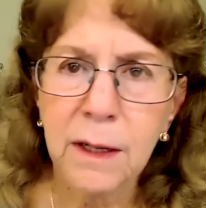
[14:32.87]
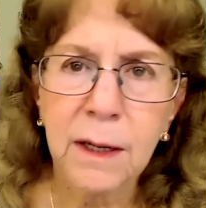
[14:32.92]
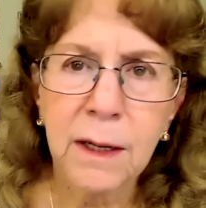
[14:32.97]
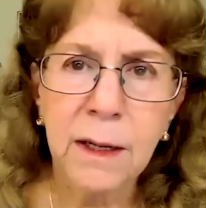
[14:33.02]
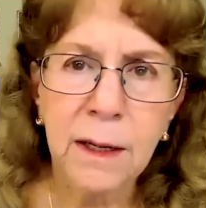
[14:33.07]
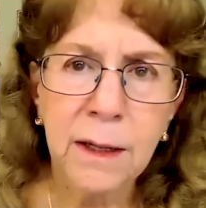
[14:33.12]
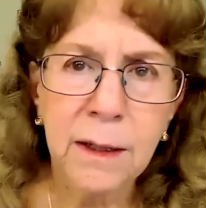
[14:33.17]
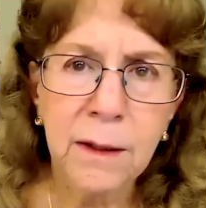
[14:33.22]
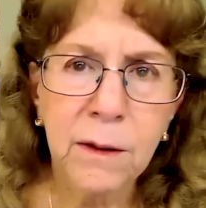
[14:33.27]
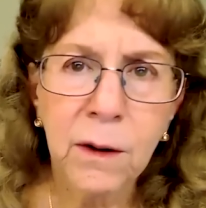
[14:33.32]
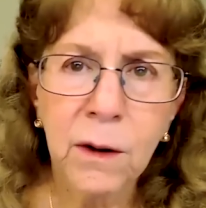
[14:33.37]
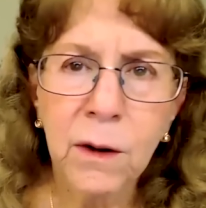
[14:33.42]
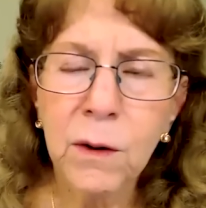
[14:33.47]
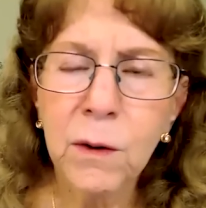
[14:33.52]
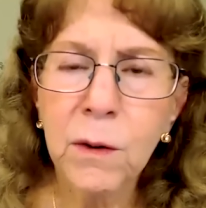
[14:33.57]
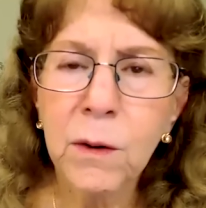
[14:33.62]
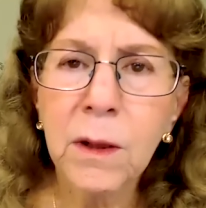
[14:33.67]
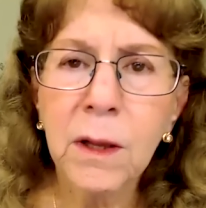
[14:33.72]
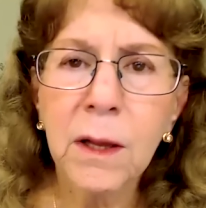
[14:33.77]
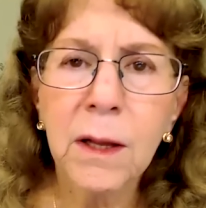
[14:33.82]
a
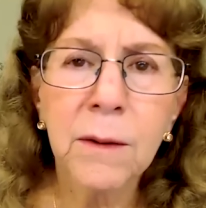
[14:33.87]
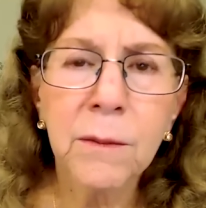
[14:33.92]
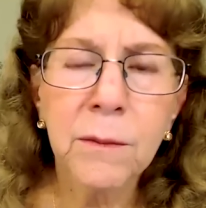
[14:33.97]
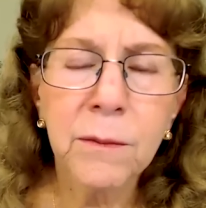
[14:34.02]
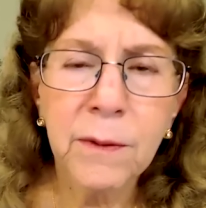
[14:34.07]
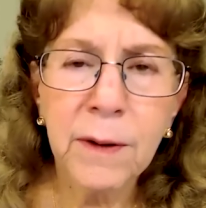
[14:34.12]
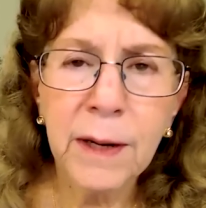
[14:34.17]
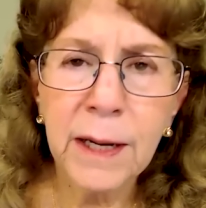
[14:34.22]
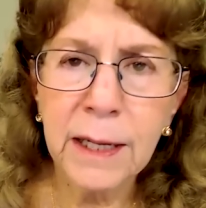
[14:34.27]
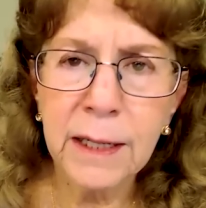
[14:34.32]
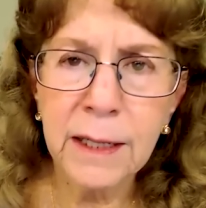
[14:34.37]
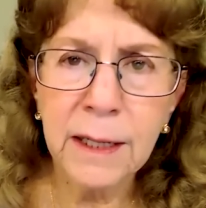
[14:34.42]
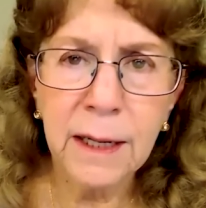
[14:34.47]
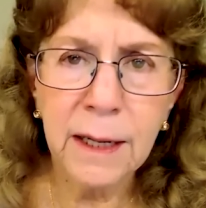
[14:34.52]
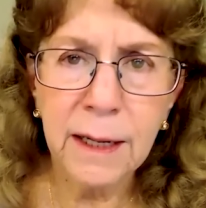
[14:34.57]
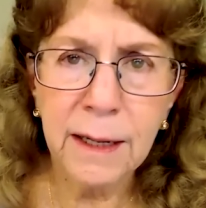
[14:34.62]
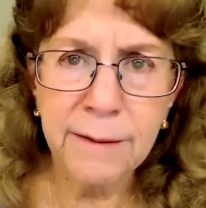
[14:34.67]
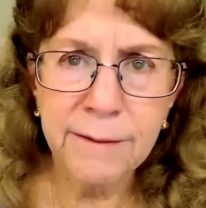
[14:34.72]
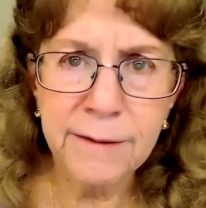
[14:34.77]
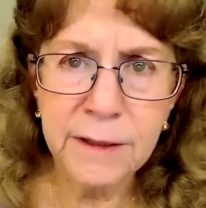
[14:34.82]
whole array
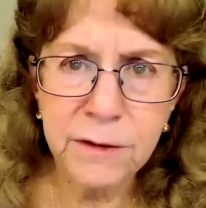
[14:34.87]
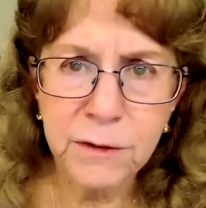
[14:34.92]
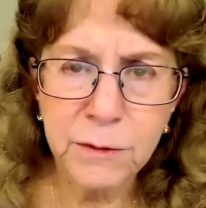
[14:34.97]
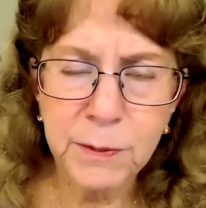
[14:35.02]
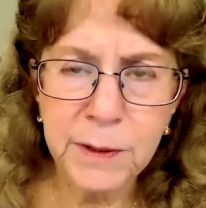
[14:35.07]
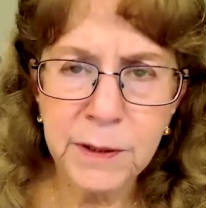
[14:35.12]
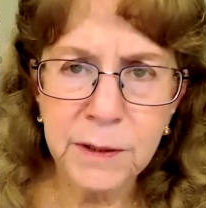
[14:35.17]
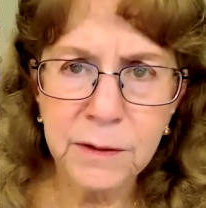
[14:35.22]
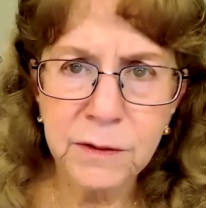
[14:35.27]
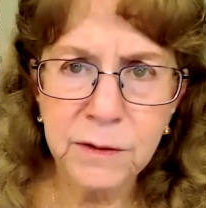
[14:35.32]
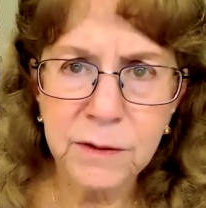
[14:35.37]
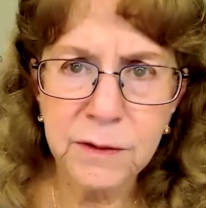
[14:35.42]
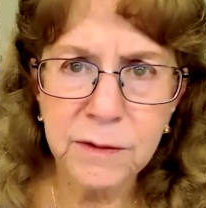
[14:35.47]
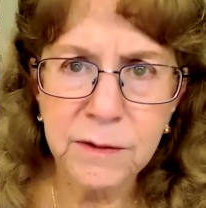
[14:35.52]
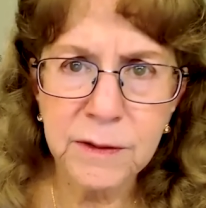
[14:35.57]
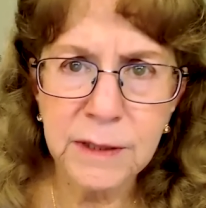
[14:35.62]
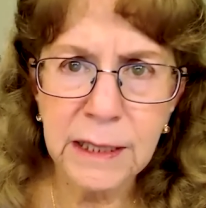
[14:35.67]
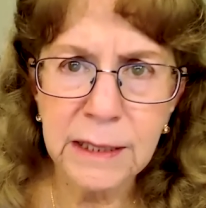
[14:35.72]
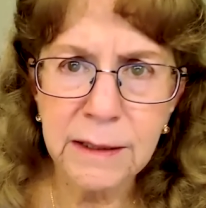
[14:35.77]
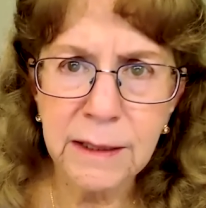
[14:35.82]
of
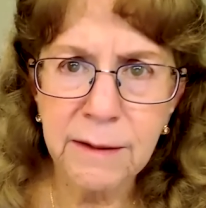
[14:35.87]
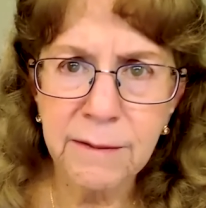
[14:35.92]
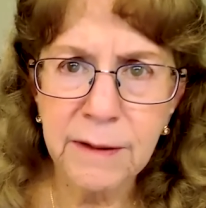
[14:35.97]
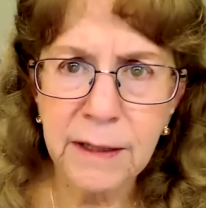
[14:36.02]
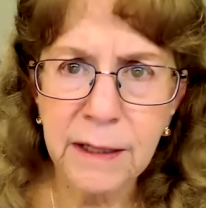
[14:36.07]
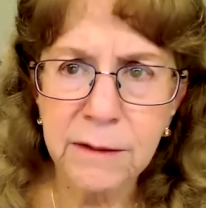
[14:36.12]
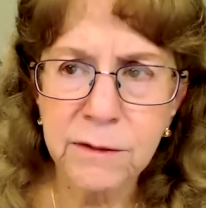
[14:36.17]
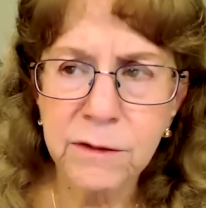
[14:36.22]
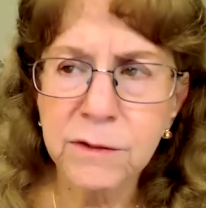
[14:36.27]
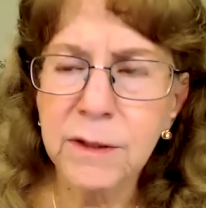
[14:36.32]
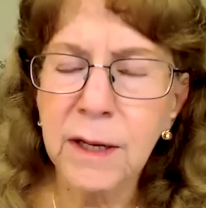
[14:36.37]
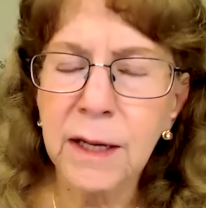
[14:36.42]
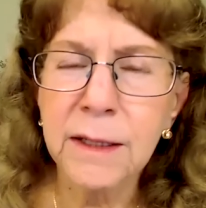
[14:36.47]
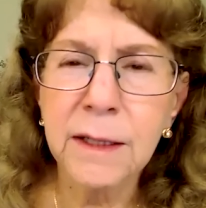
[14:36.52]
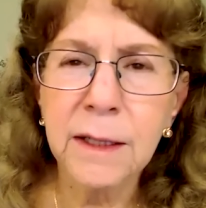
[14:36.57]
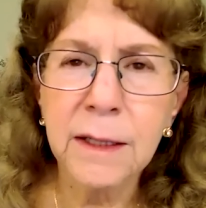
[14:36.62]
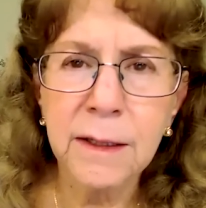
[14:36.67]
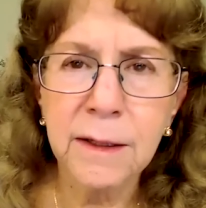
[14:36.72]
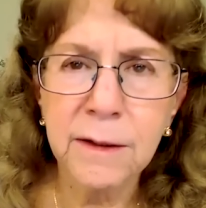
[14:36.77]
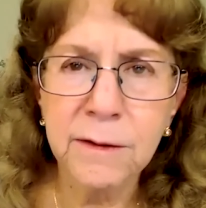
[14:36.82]
experiences that they've had:
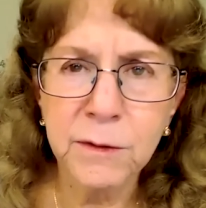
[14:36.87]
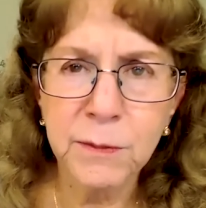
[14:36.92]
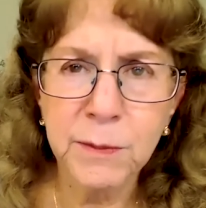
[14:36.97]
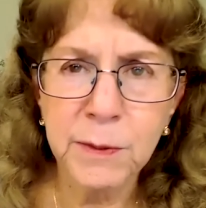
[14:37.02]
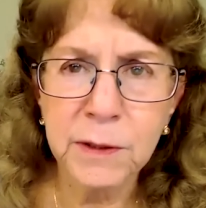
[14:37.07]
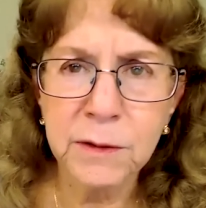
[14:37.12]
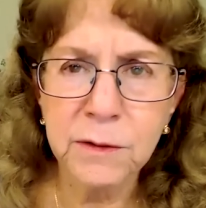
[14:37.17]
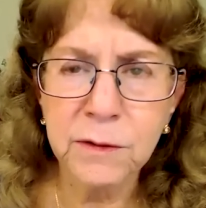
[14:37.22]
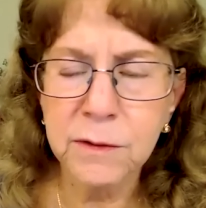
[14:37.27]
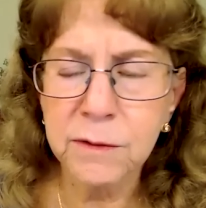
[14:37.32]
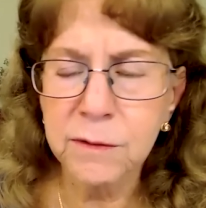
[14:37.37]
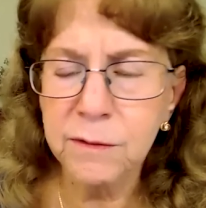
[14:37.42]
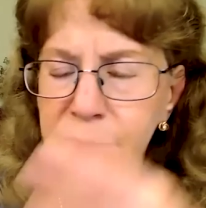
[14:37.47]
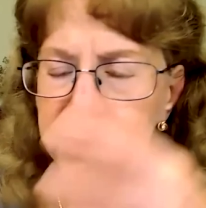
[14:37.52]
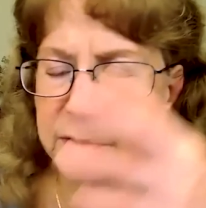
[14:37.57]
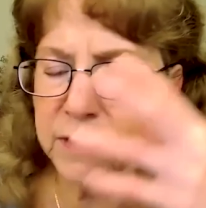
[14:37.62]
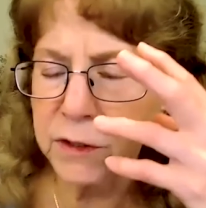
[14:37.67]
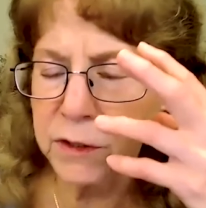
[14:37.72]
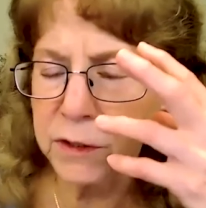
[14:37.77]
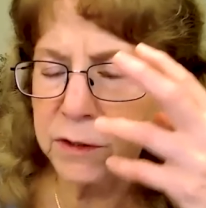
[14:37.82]
psychic experiences,
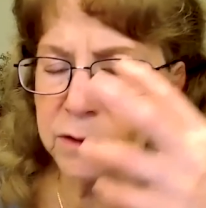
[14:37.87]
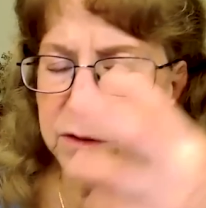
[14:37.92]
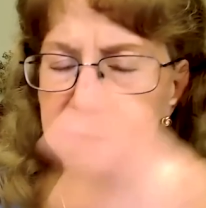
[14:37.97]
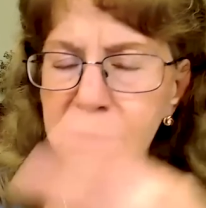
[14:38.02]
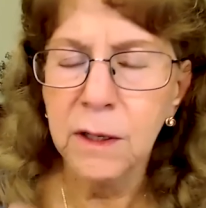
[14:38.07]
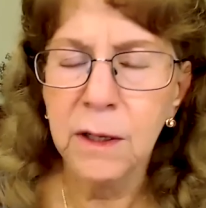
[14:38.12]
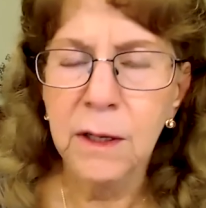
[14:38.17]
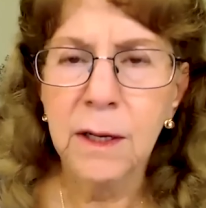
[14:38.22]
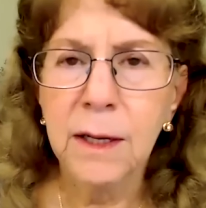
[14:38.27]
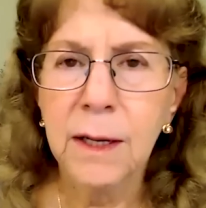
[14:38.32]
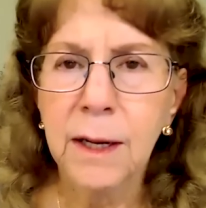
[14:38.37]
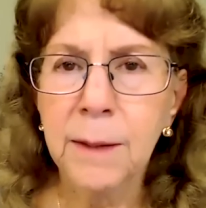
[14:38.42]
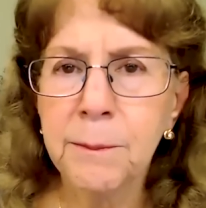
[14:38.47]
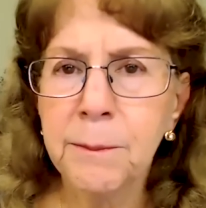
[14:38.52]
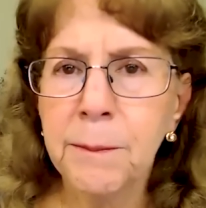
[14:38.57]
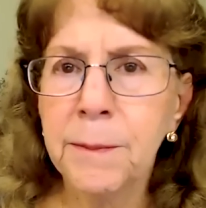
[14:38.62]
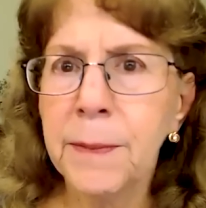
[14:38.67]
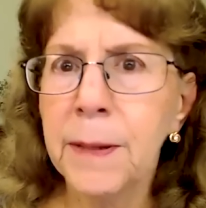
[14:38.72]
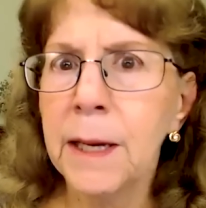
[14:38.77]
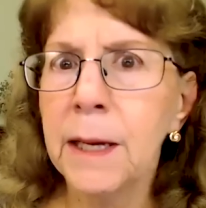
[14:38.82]
visions,
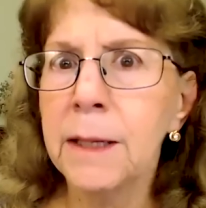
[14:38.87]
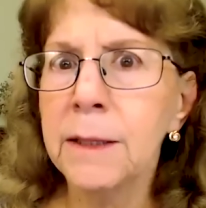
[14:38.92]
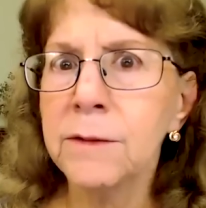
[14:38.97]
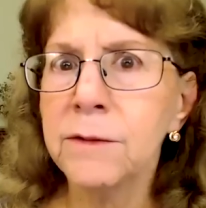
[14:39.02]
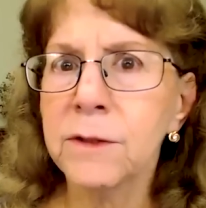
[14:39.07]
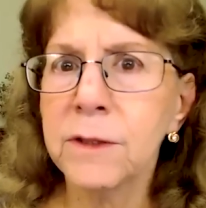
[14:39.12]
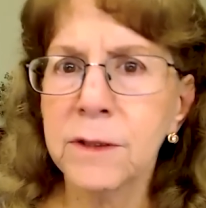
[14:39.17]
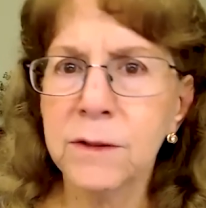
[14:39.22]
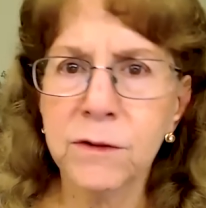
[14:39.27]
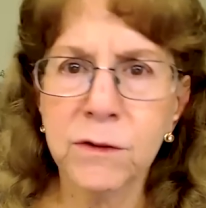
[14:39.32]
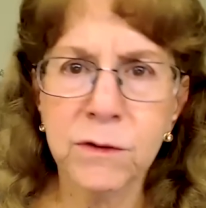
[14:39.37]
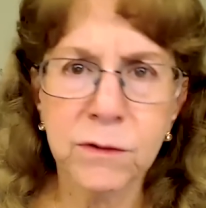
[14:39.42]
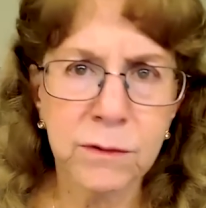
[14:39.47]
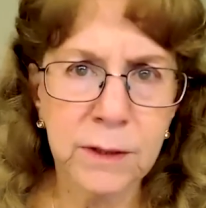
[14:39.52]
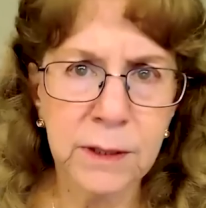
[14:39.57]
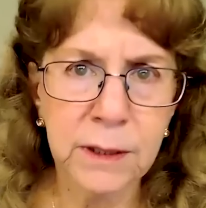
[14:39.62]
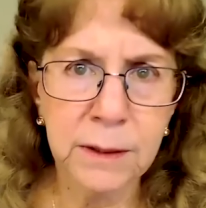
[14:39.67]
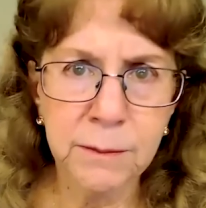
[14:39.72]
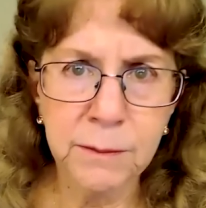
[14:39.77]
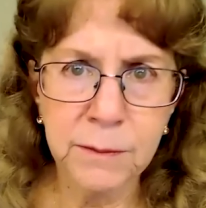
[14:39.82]
amazing
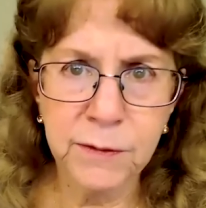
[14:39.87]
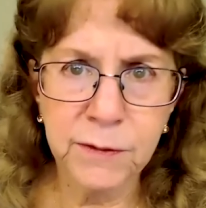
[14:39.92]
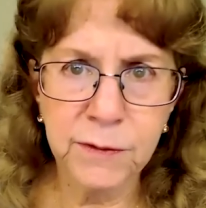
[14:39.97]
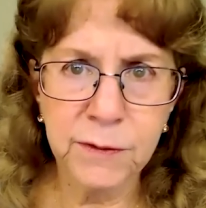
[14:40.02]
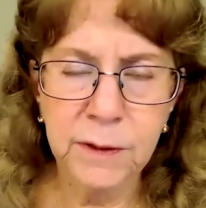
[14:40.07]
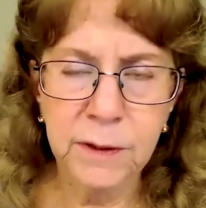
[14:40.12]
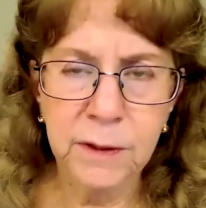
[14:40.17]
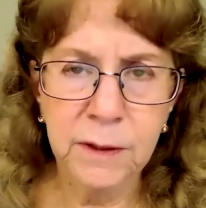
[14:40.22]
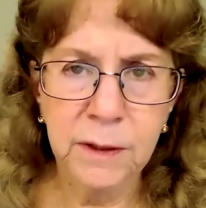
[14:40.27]
dreams,